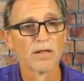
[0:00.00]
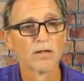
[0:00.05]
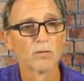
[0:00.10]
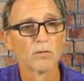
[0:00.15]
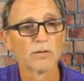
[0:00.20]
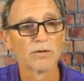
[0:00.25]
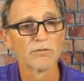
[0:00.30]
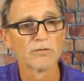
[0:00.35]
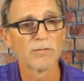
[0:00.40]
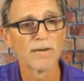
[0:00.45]

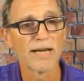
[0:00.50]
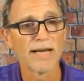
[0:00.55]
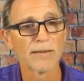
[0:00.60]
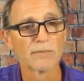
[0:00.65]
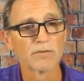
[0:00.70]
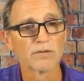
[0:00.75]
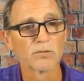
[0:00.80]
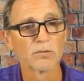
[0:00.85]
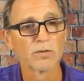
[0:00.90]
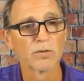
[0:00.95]
We've
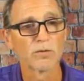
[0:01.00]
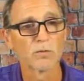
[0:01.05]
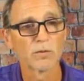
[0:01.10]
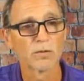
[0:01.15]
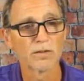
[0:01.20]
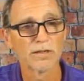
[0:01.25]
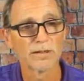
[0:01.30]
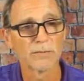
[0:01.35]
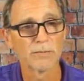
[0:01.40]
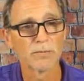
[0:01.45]
mapped real world
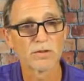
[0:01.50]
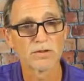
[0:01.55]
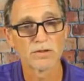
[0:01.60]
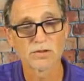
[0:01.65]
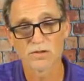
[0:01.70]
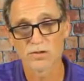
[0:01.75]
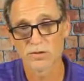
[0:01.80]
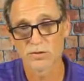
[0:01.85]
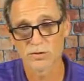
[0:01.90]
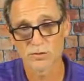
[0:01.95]
inputs
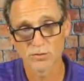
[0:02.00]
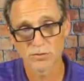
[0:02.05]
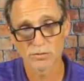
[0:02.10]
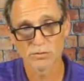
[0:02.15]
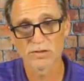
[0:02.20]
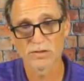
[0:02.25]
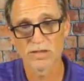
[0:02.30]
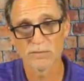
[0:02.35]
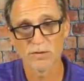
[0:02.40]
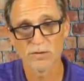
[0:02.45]
to
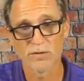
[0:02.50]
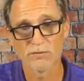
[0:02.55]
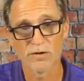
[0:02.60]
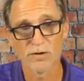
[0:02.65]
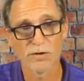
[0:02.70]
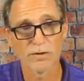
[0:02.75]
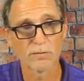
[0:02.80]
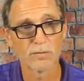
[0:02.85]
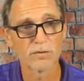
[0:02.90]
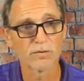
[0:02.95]
some of the
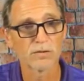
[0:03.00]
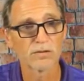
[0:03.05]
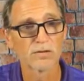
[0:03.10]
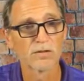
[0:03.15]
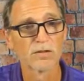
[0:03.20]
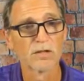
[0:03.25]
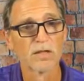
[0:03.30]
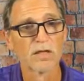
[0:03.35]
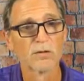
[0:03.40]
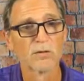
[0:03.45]
variables.
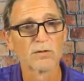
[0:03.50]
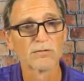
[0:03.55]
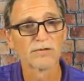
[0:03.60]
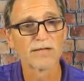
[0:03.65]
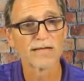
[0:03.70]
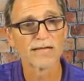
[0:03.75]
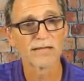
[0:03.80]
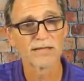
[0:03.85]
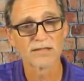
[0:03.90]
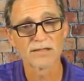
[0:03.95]
We've
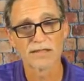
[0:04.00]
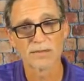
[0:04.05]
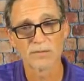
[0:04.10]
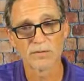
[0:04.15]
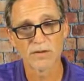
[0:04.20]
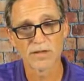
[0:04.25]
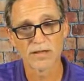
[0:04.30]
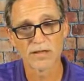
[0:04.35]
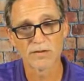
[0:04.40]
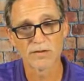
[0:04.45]
taken some of
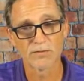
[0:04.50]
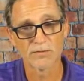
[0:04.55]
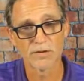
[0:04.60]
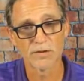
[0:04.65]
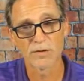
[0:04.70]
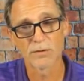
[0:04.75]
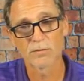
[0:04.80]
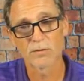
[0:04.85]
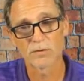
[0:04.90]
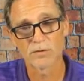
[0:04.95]
the other
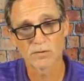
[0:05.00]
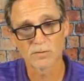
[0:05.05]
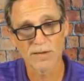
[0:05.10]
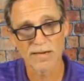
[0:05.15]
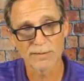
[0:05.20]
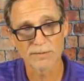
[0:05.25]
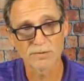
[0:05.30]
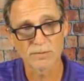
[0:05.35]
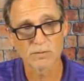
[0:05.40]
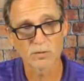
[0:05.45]
variables,
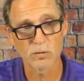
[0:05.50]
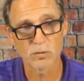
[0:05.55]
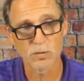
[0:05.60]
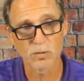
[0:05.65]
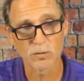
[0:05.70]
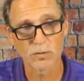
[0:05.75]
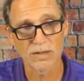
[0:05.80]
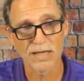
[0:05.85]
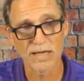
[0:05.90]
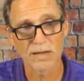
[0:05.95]
mapped them to real
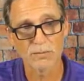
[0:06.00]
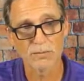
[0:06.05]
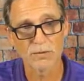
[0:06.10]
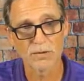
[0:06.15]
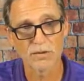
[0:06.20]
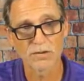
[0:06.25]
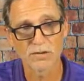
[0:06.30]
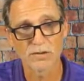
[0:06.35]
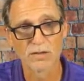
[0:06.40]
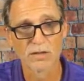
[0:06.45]
world
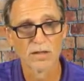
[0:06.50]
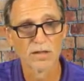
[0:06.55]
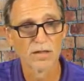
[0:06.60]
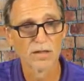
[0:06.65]
outputs.